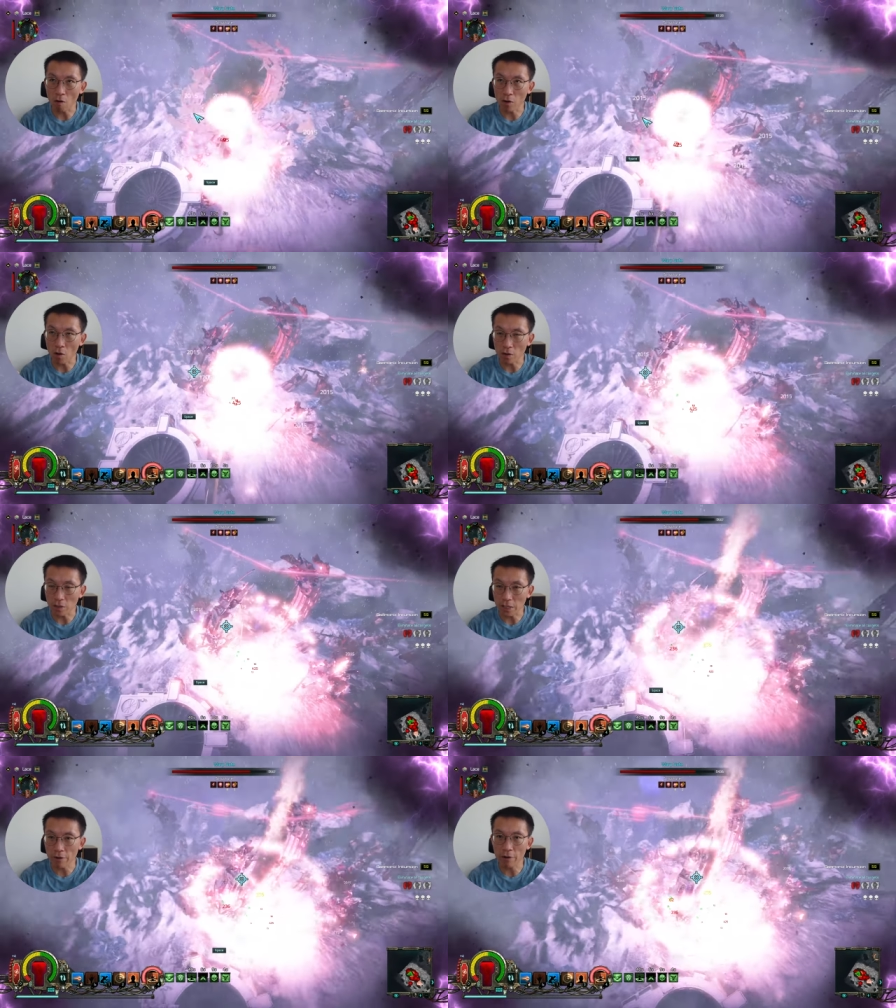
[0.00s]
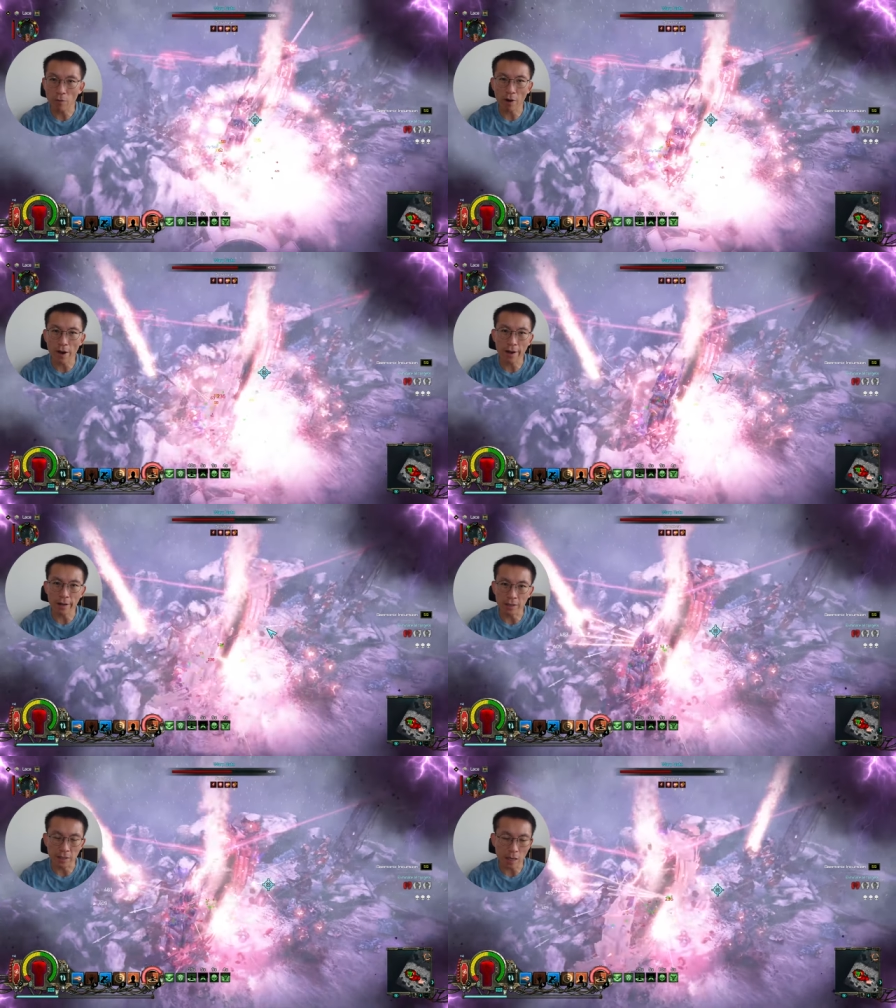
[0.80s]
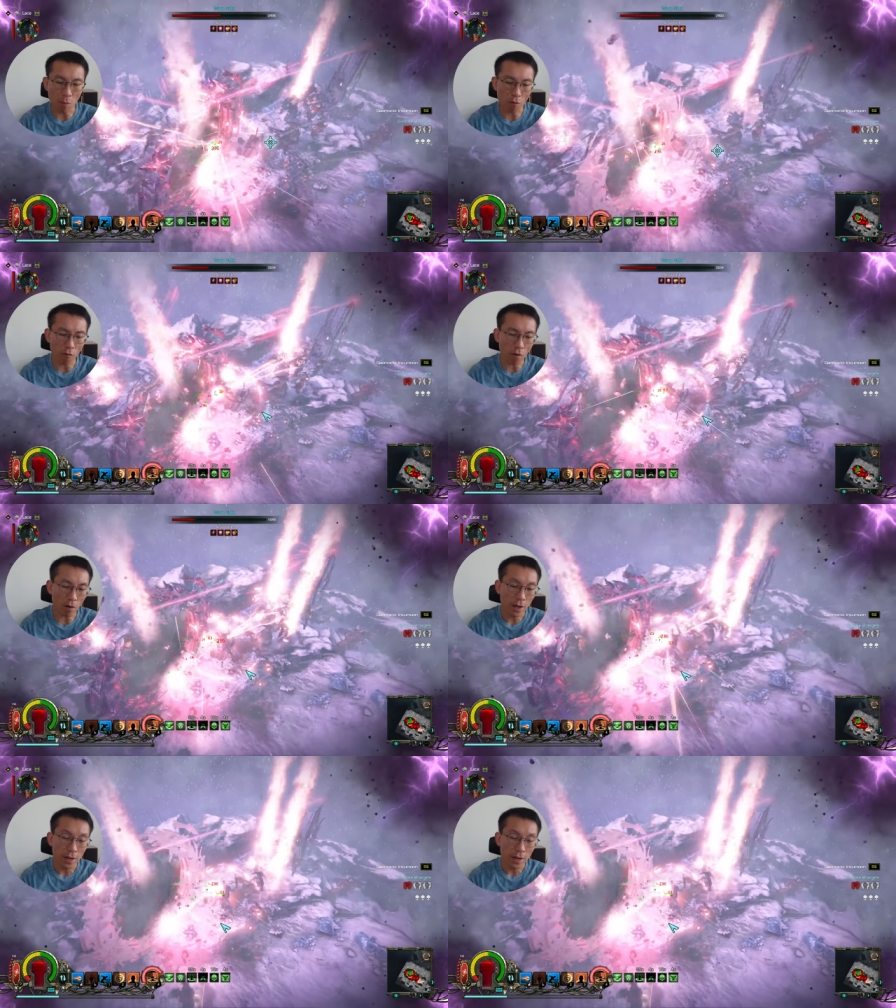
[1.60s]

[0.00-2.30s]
not the sacred rare in Diablo 4.